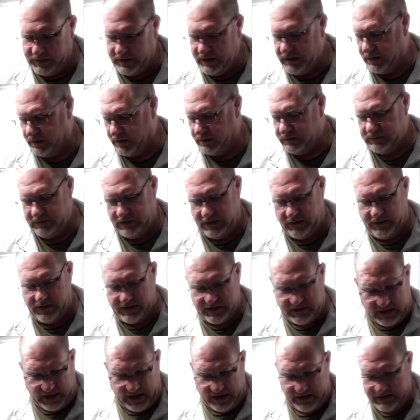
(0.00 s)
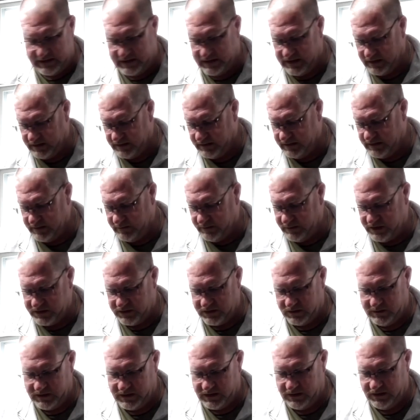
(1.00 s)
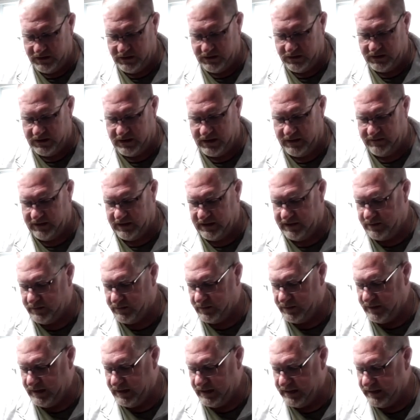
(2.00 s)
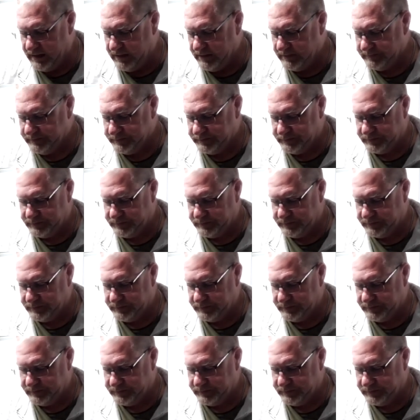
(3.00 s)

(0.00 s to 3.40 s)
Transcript: you know, in this case, the mushroom and onion gravy that we're making.